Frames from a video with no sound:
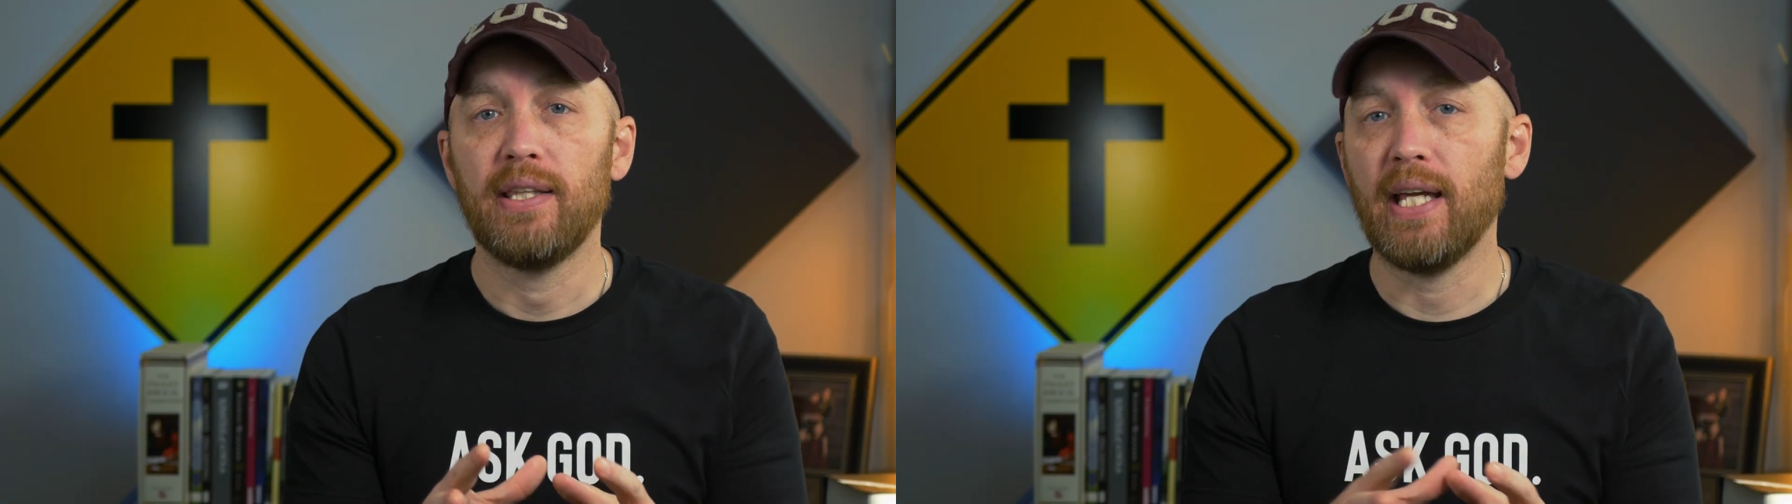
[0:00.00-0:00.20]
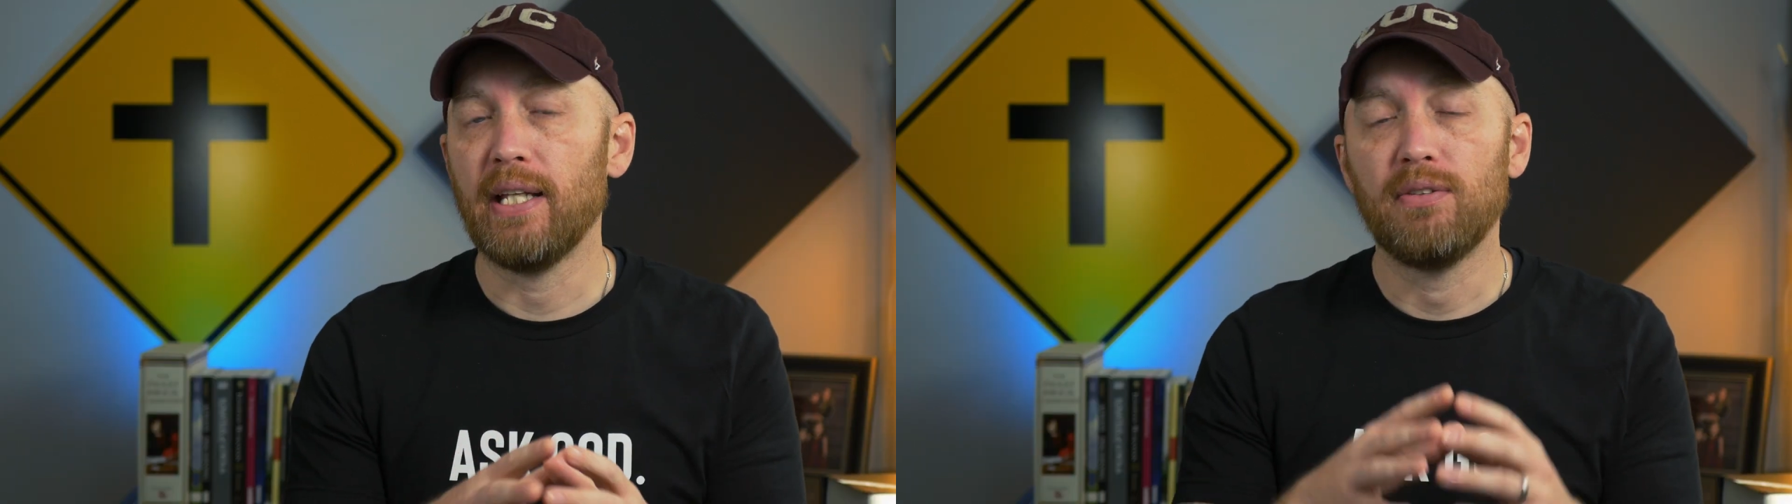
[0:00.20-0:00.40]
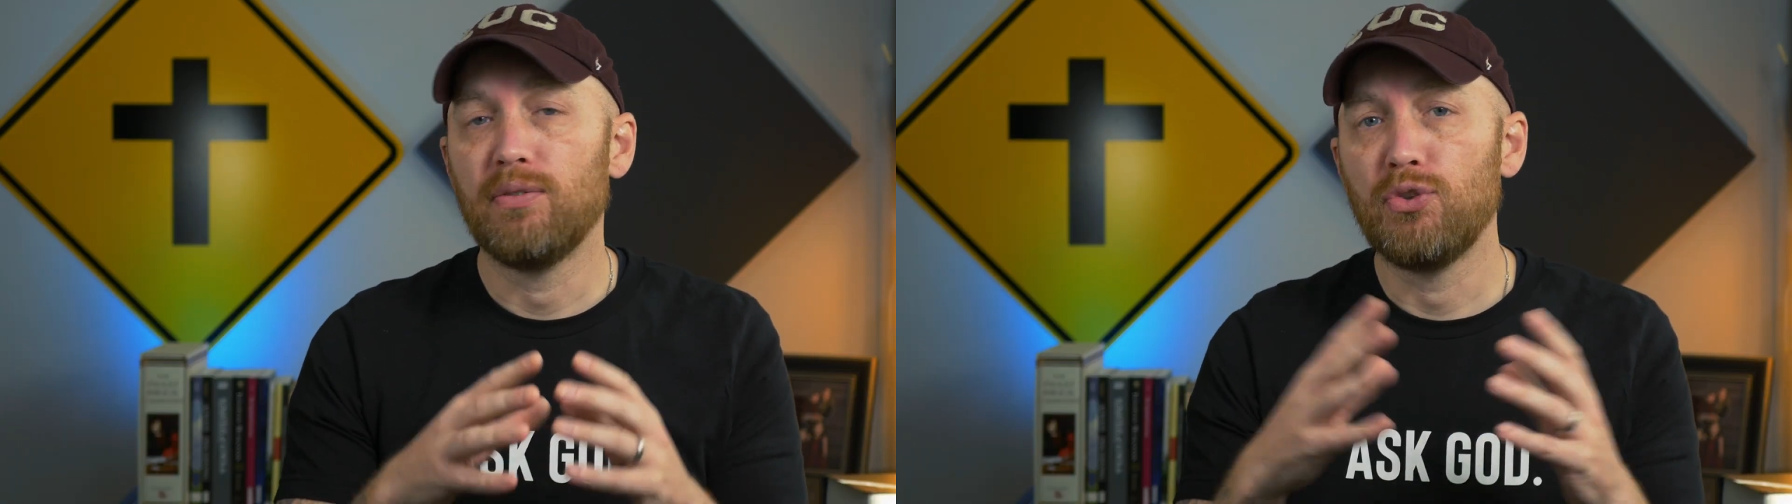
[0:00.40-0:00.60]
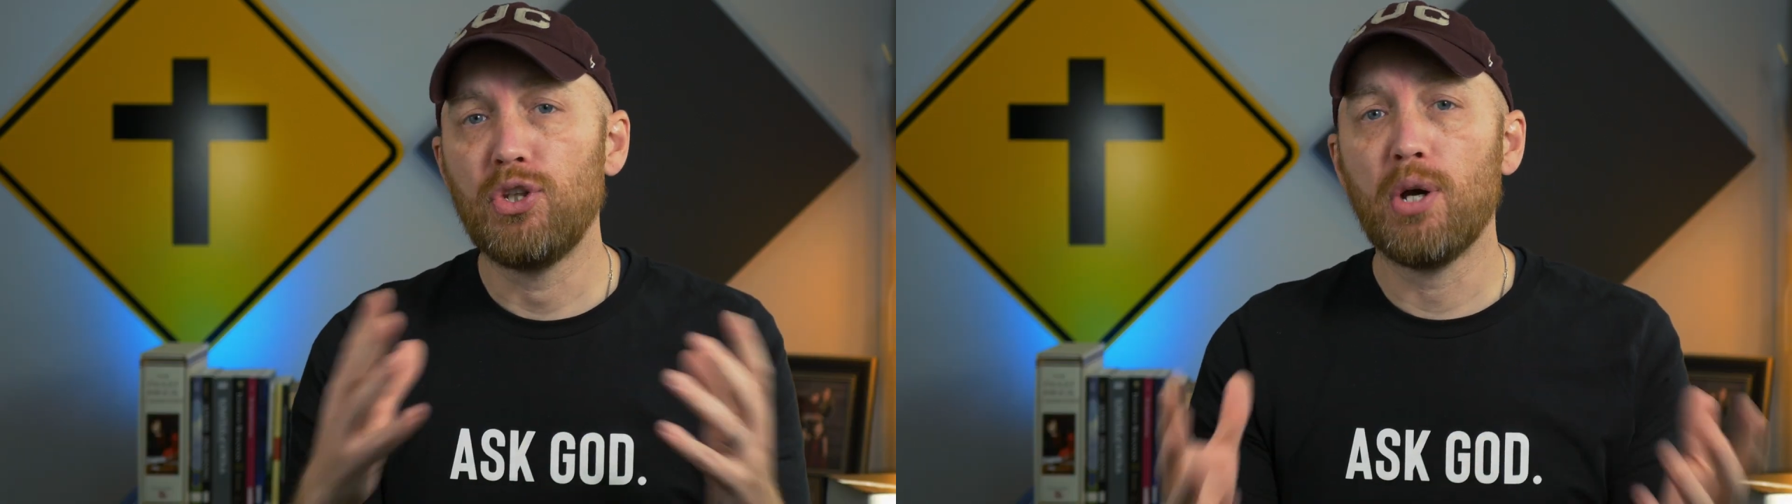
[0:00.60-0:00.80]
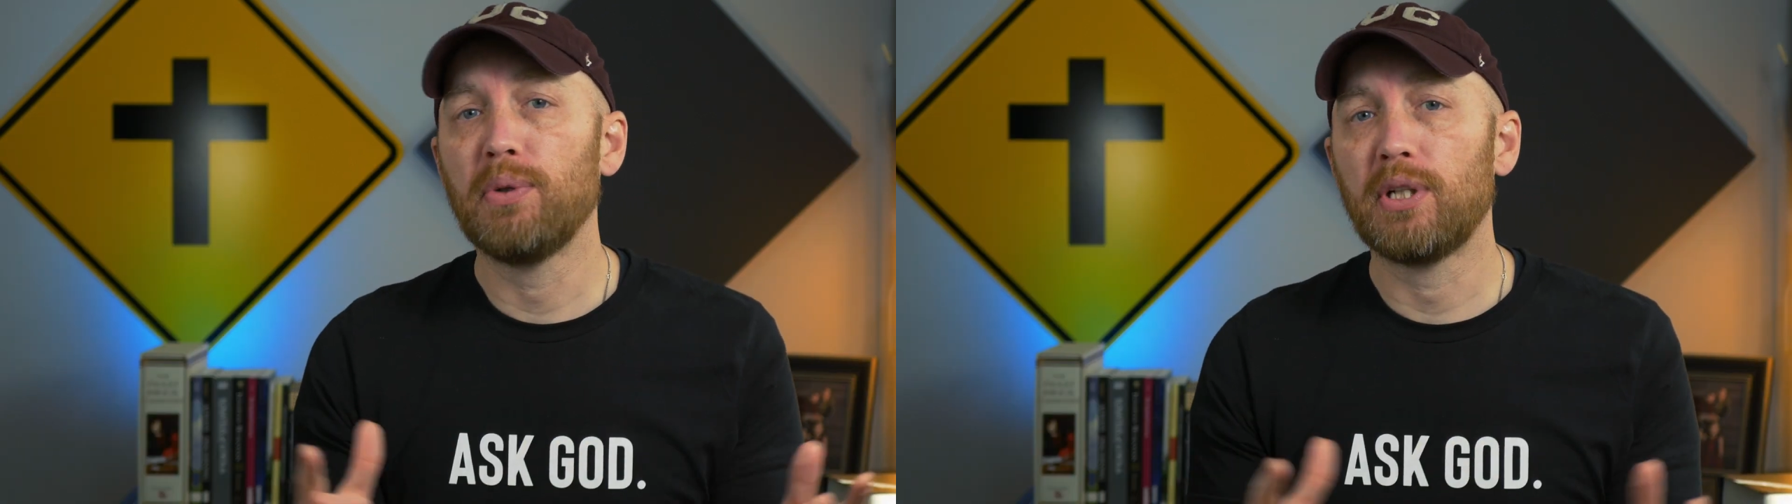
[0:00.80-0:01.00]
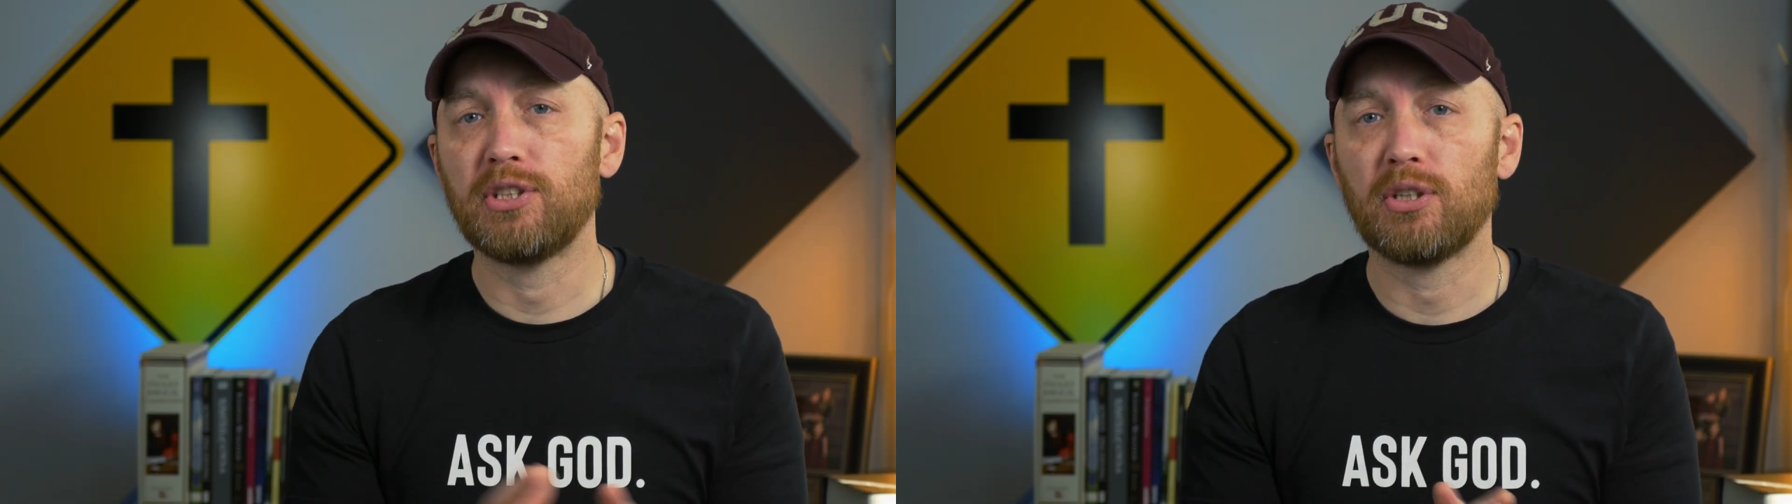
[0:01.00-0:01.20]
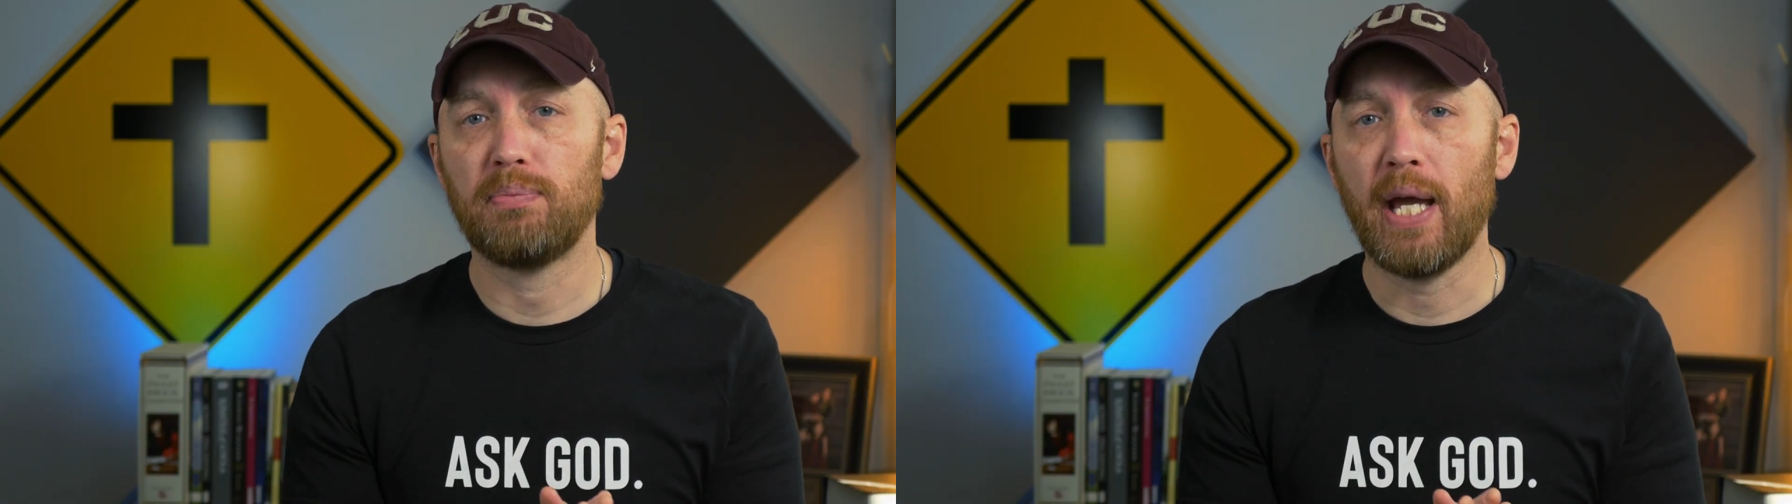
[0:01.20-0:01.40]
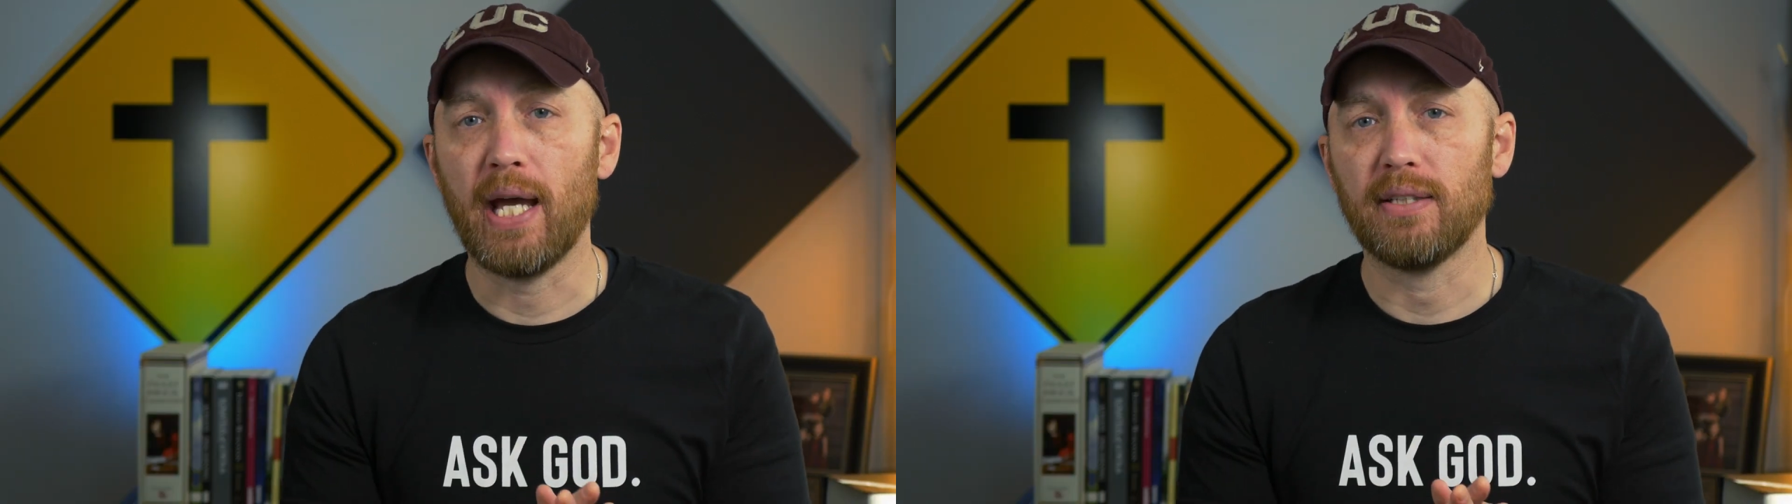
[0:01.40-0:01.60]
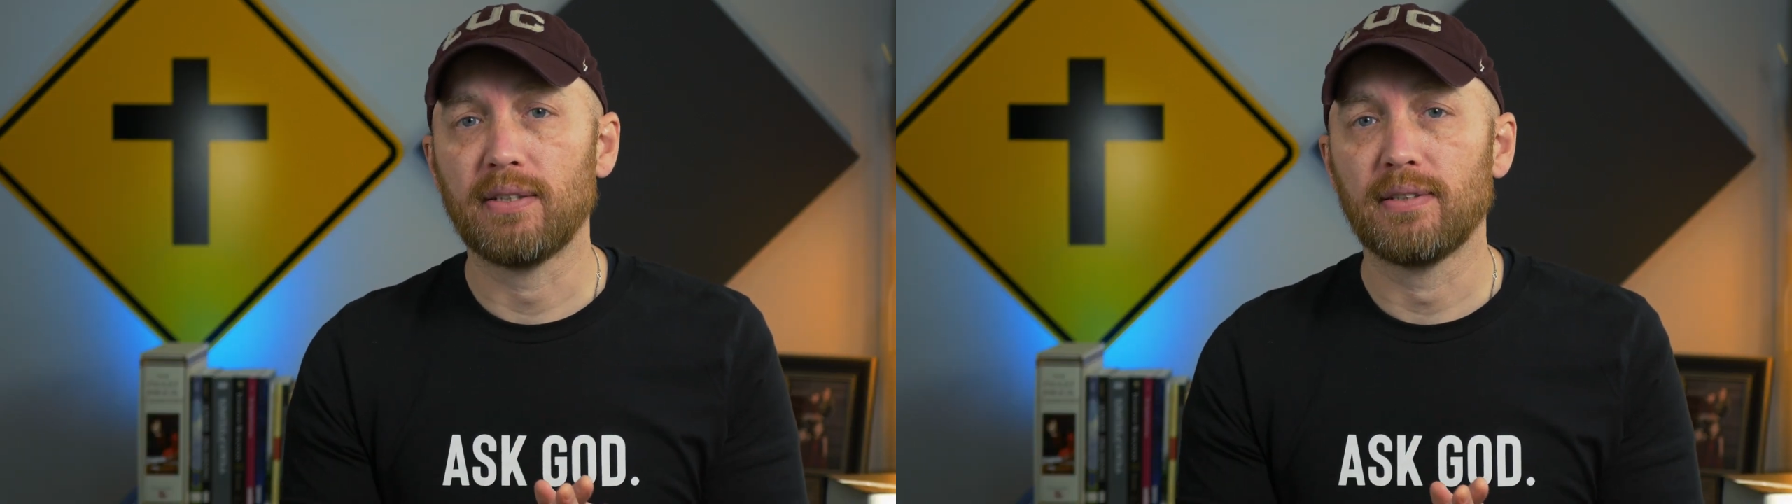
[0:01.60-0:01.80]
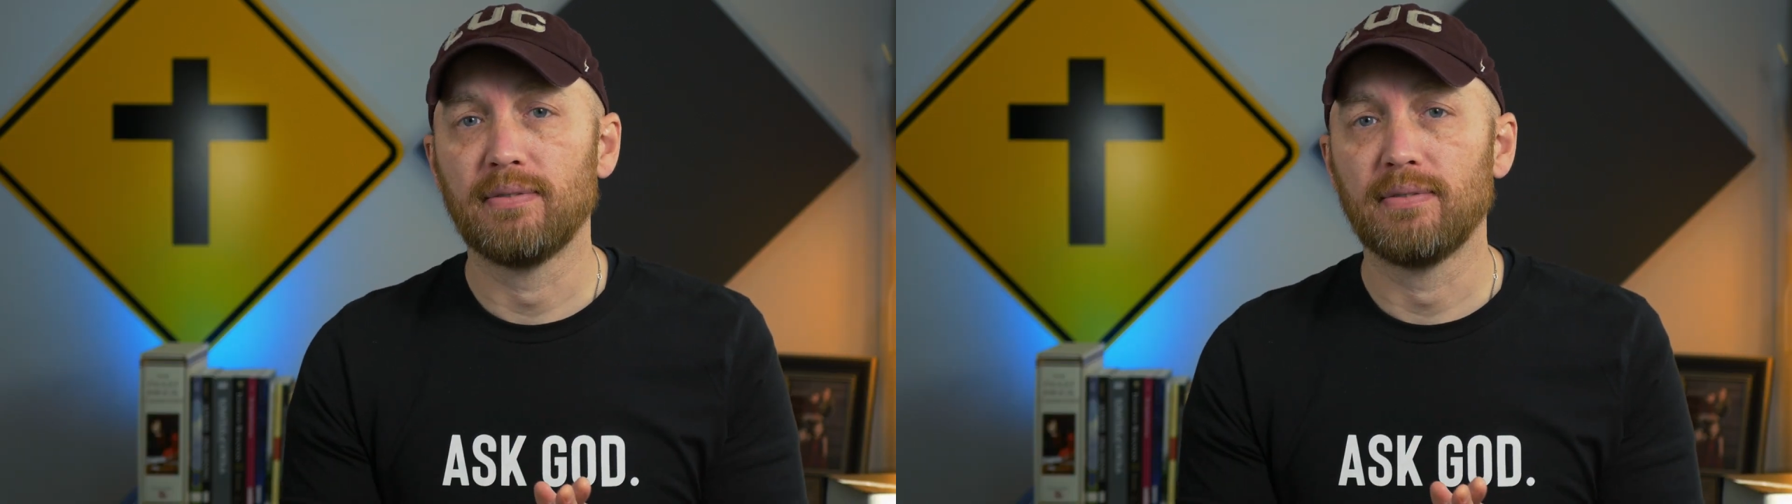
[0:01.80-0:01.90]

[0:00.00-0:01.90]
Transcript: that no one could surpass.